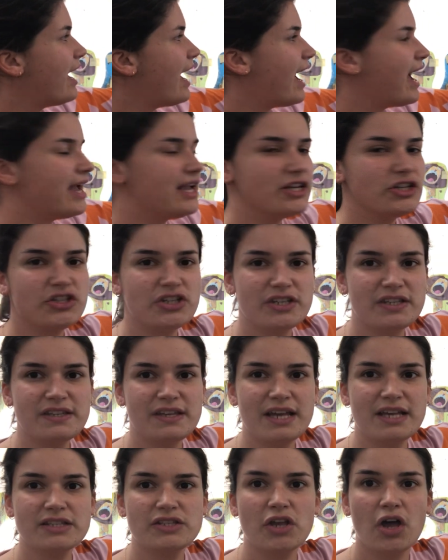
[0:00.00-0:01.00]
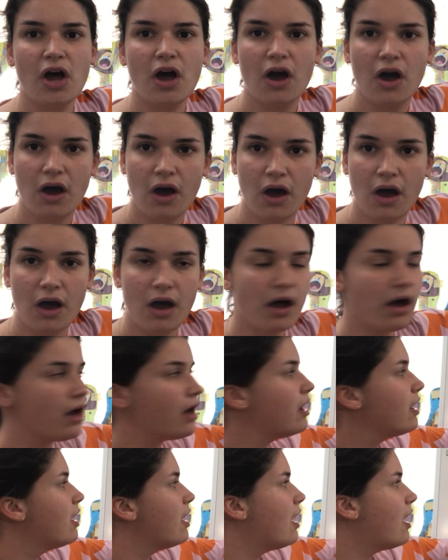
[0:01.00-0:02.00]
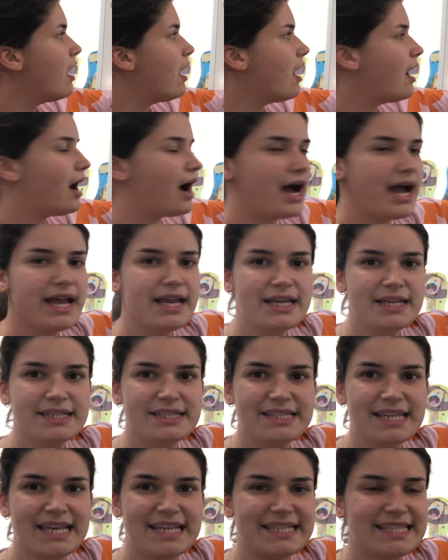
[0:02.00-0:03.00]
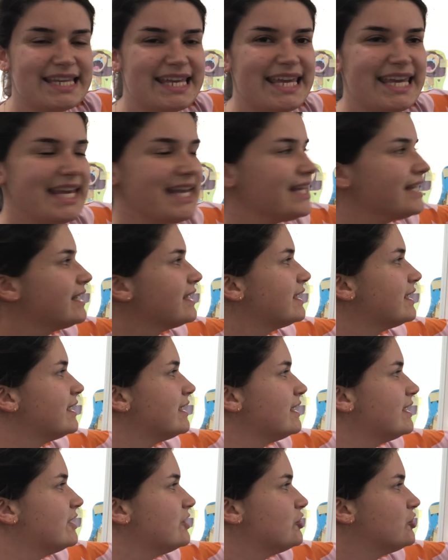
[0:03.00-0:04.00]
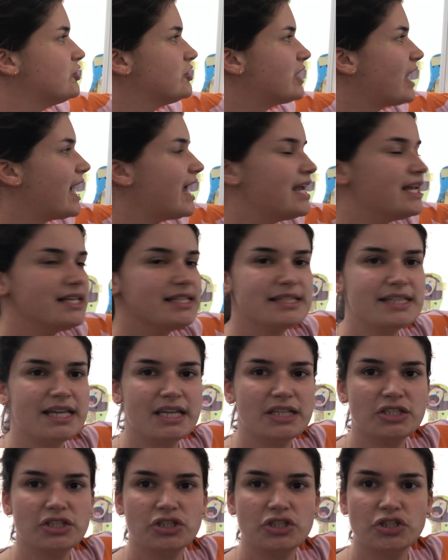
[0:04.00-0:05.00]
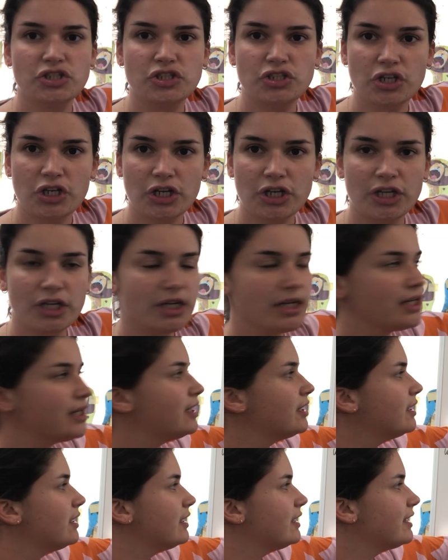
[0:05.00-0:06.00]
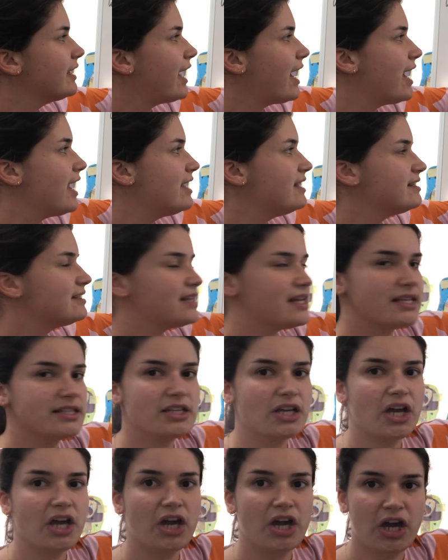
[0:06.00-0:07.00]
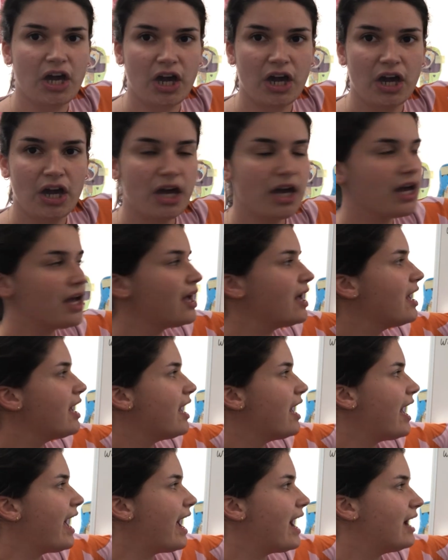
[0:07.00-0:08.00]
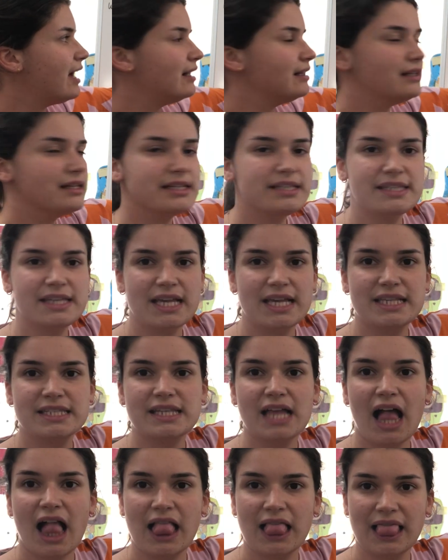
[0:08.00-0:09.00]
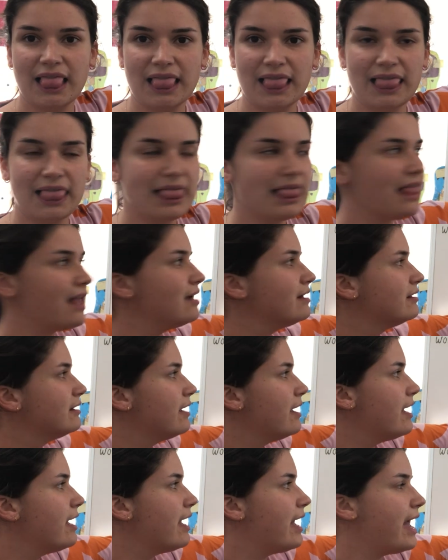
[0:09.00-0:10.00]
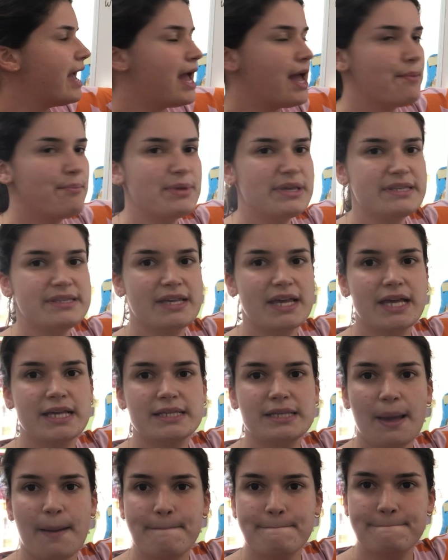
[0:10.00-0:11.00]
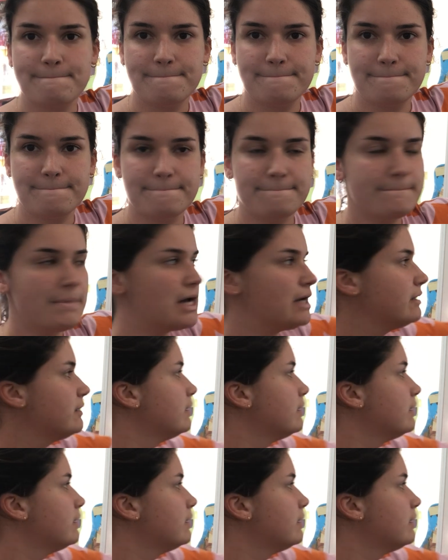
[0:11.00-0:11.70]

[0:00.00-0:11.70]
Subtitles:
H says H, I says I, J says J, K says K, L says L, M says M,